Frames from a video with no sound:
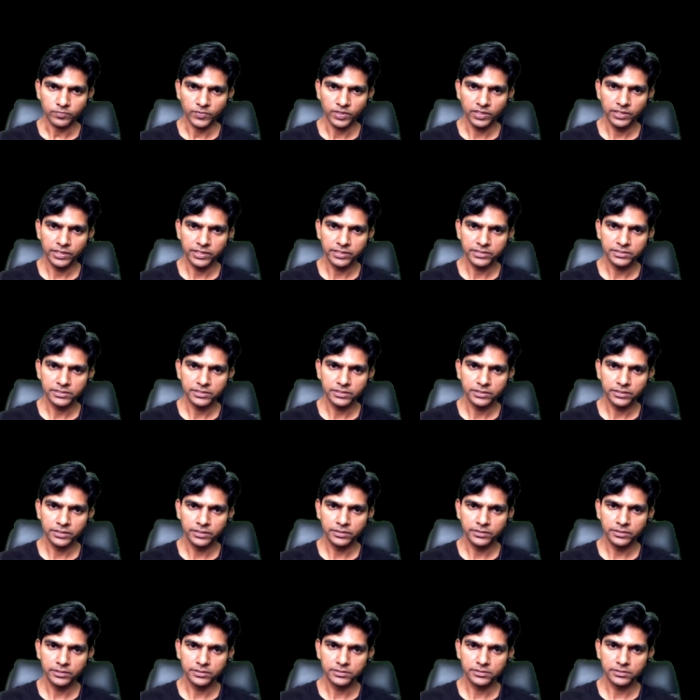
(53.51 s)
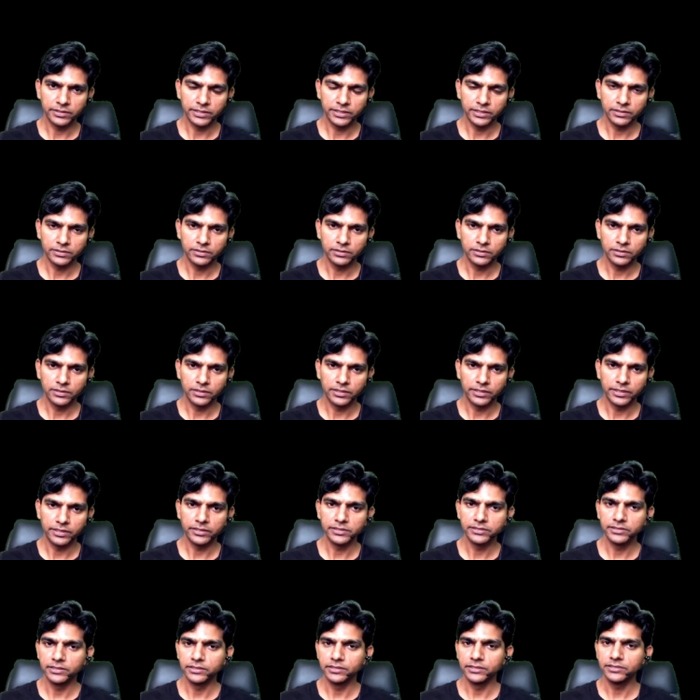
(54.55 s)
let us say in this ring, the current
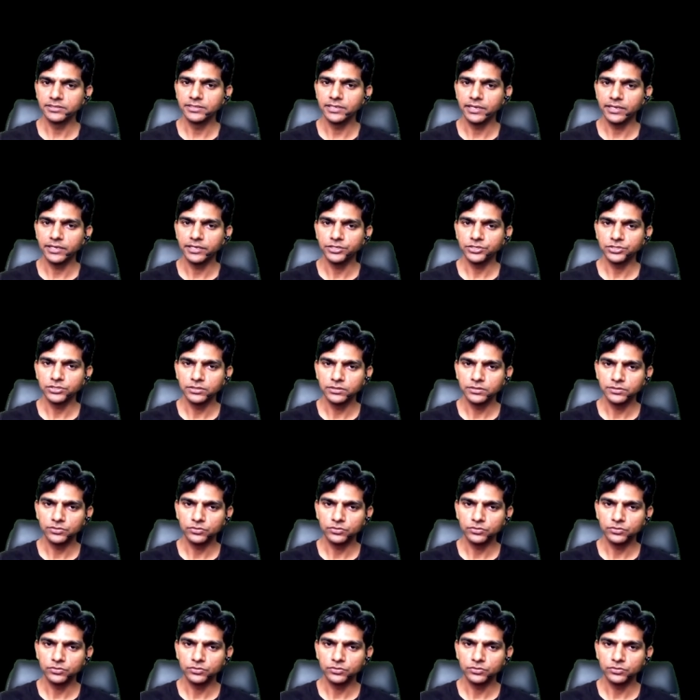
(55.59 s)
is in this direction.